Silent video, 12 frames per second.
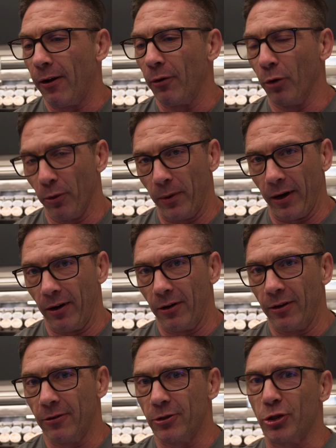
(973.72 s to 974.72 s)
root beer.
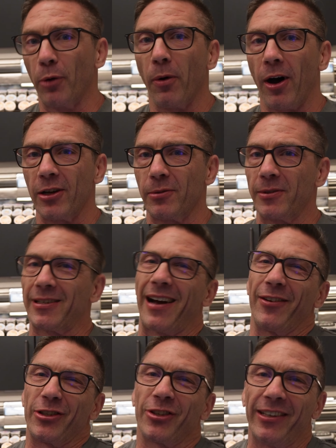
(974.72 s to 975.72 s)
Super awesome. It's
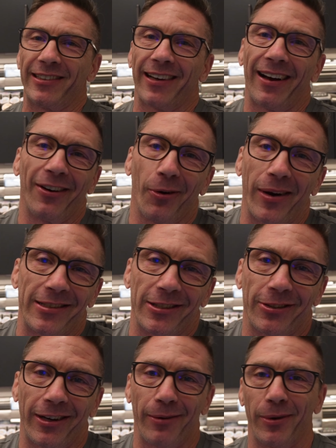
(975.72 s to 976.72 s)
kind of a treat. I don't know why it's a
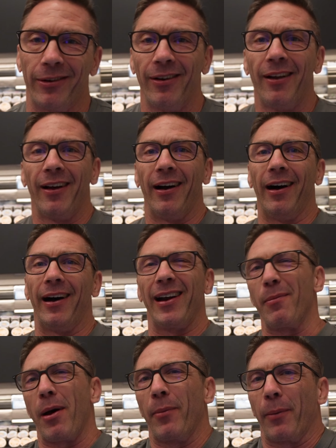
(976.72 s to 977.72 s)
treat, but, and
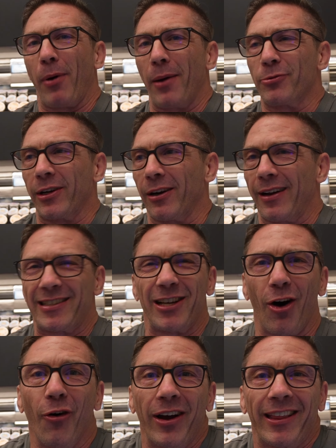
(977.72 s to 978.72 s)
I'm not a big pop drinker. That's the
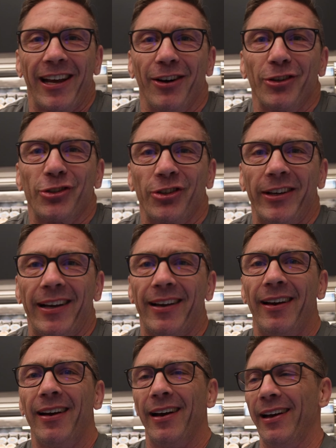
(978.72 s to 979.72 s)
only thing I'll
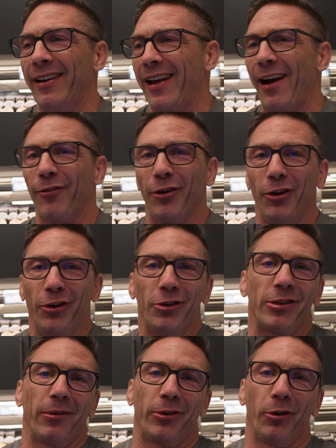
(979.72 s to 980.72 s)
drink in the afternoon.
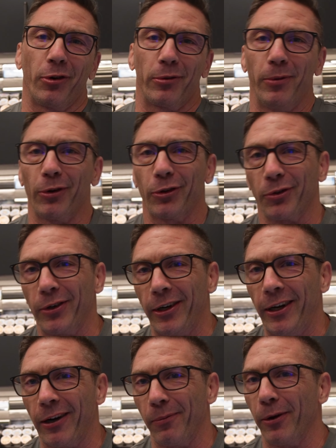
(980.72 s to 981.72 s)
Usually I would do it with meal
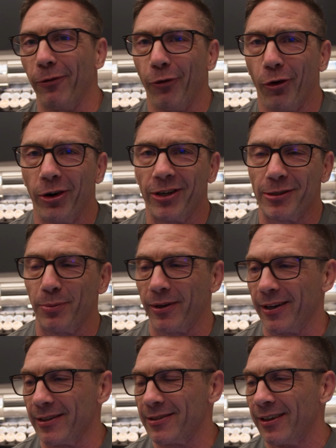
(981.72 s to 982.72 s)
3 or meal 4 just
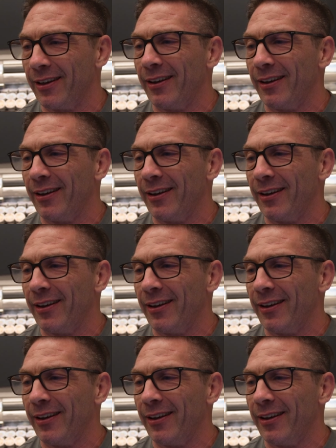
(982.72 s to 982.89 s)
because